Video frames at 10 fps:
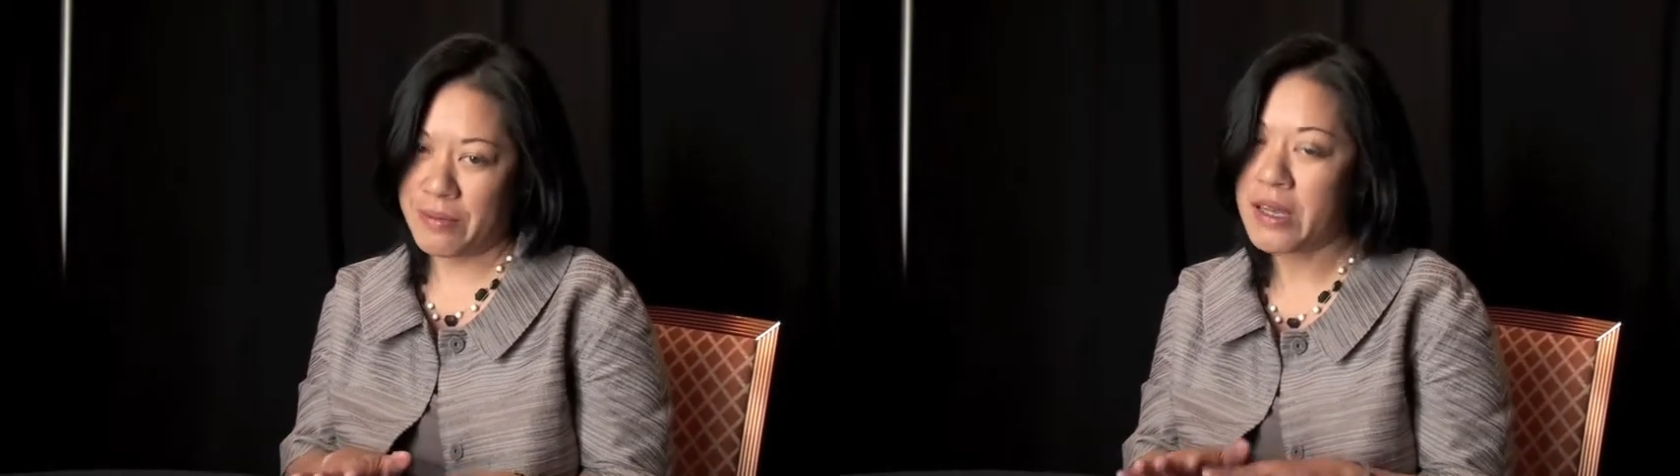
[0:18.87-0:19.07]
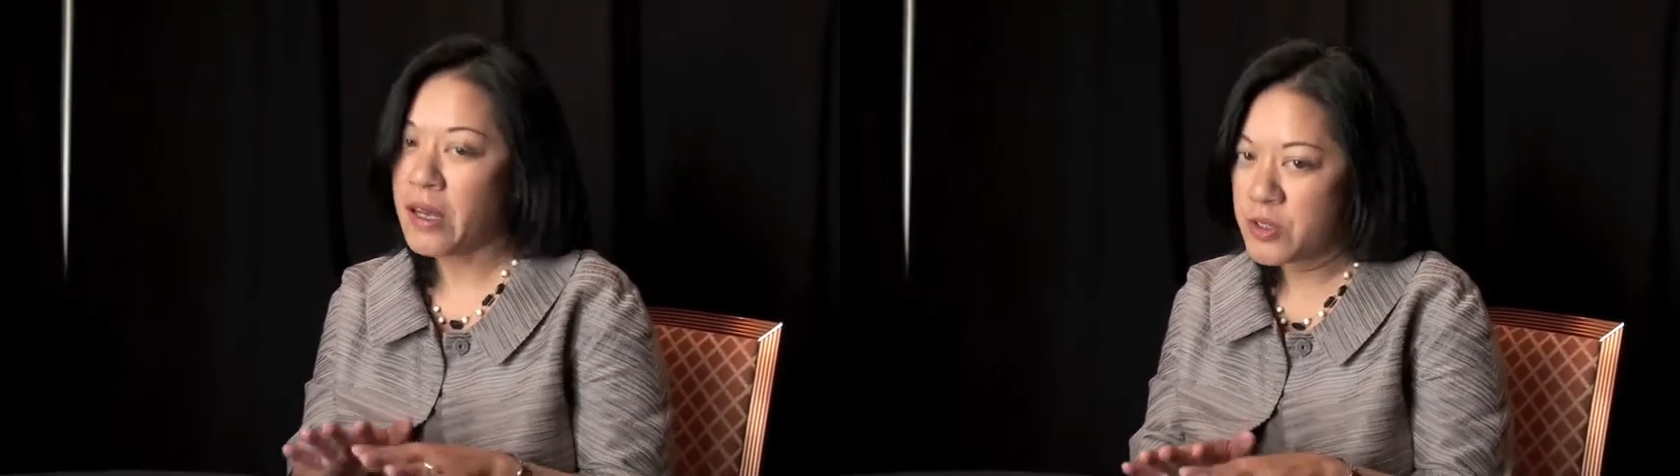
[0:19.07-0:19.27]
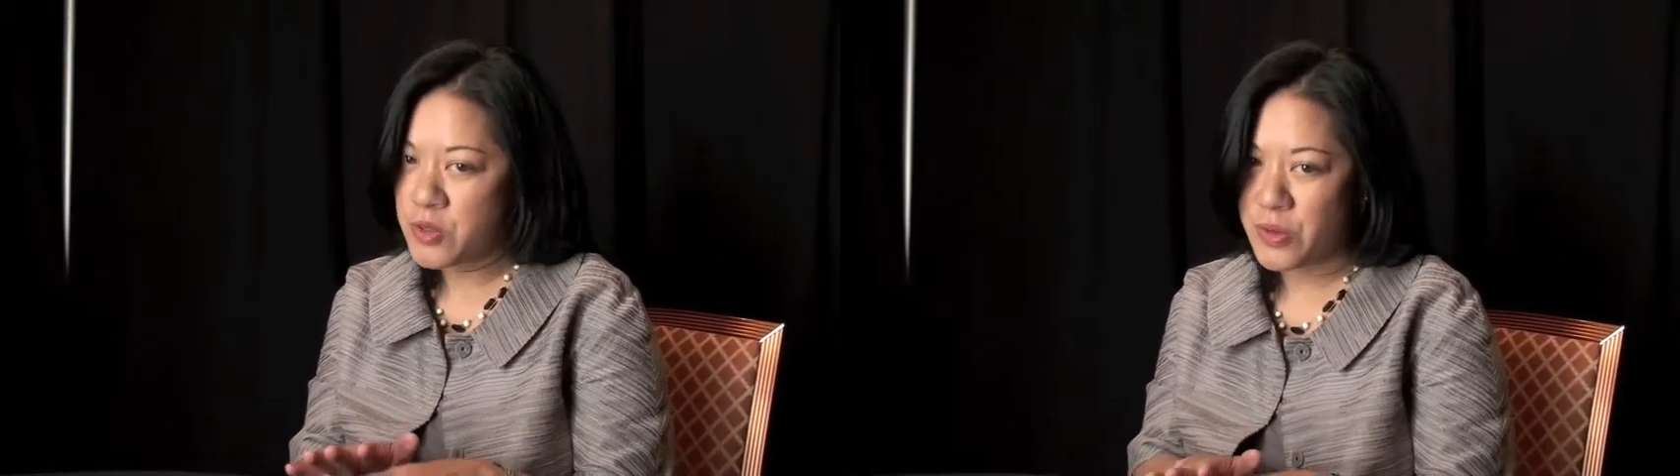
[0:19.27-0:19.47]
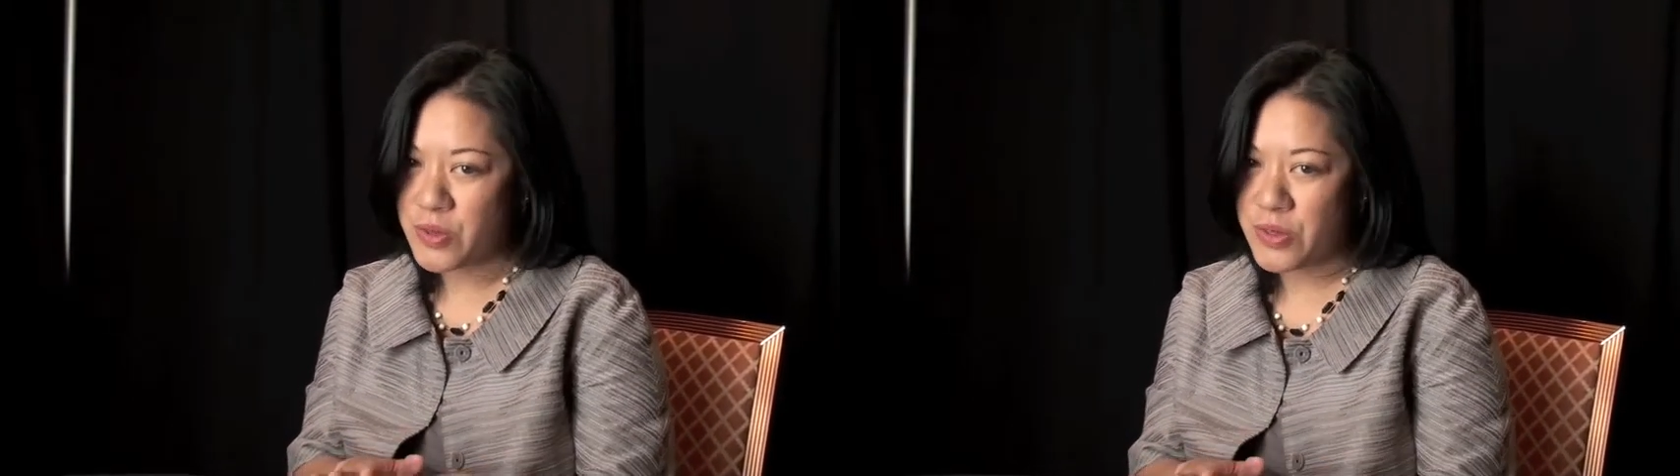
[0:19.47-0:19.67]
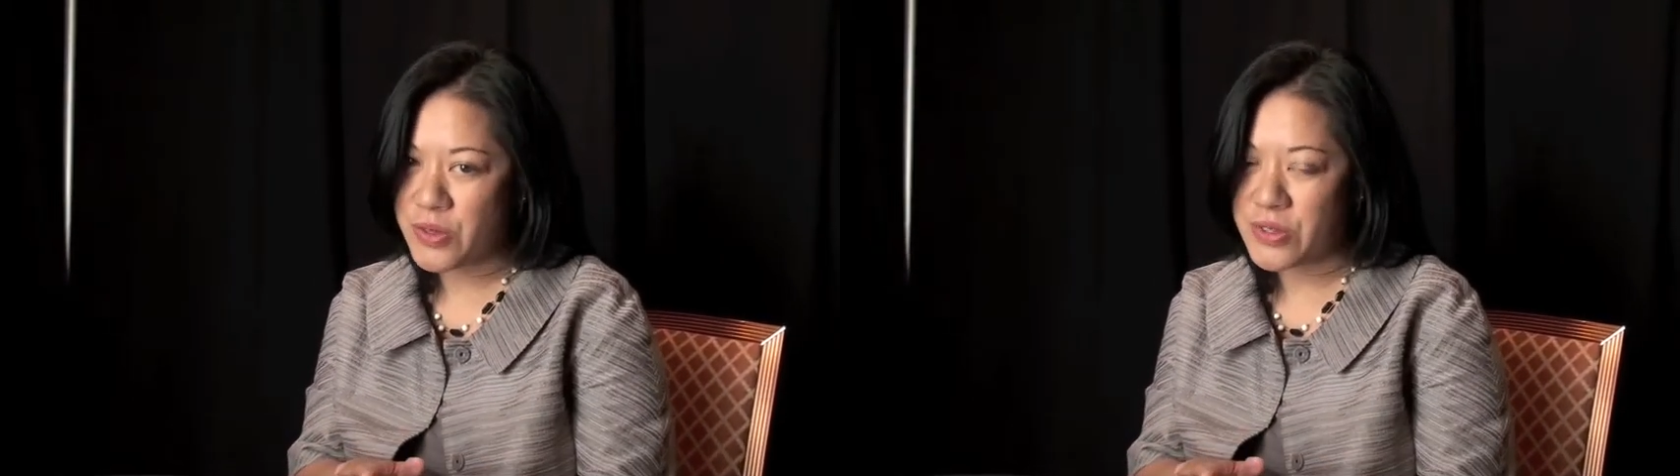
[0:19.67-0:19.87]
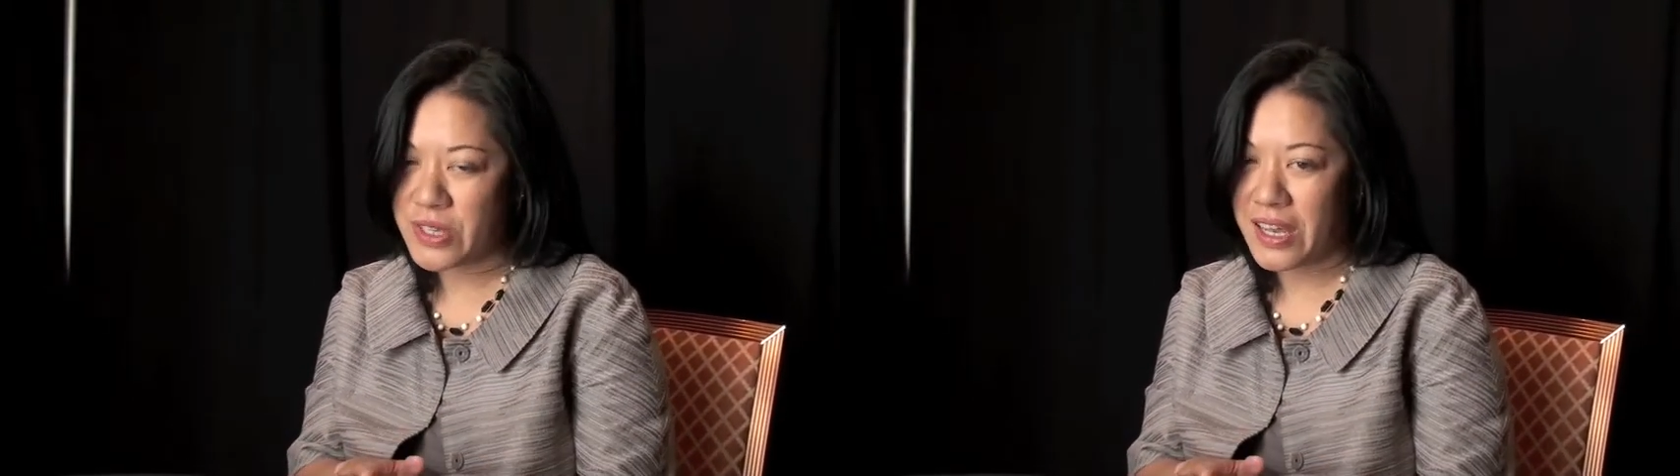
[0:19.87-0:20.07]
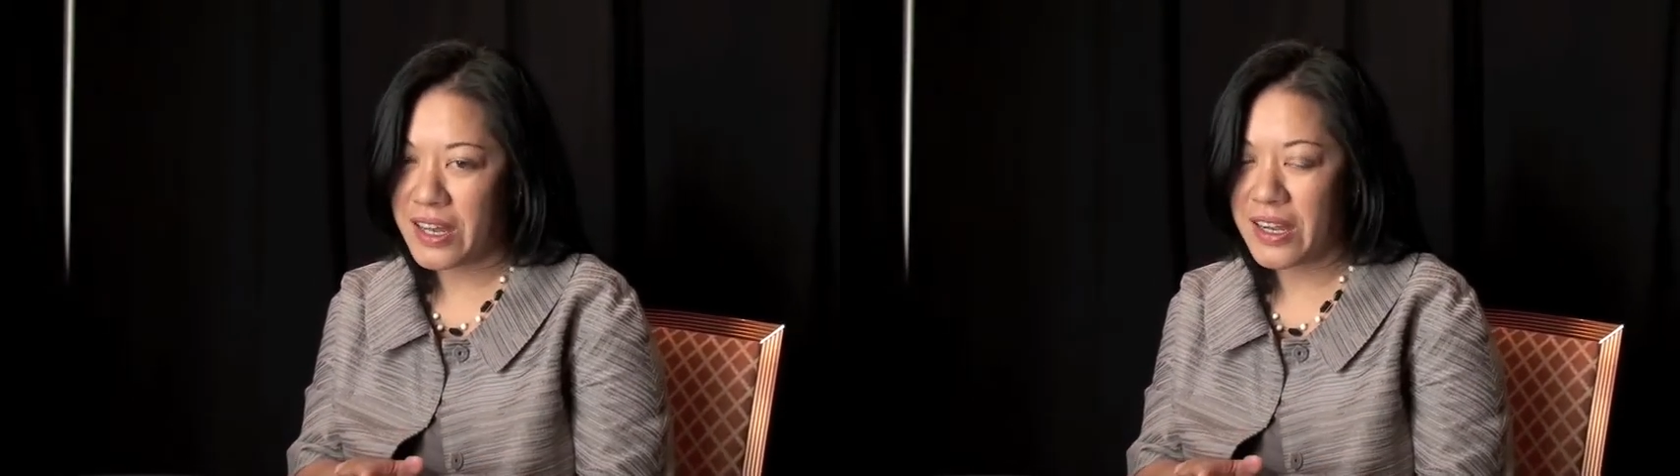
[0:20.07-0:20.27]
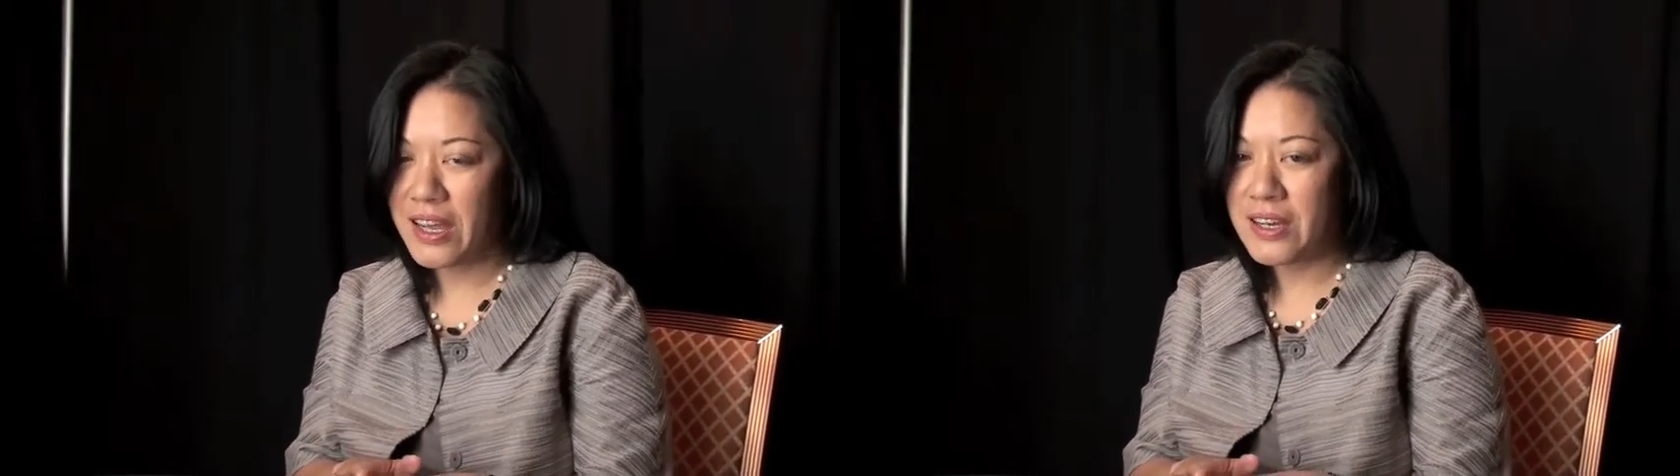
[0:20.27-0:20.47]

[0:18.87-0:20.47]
My customers are using it,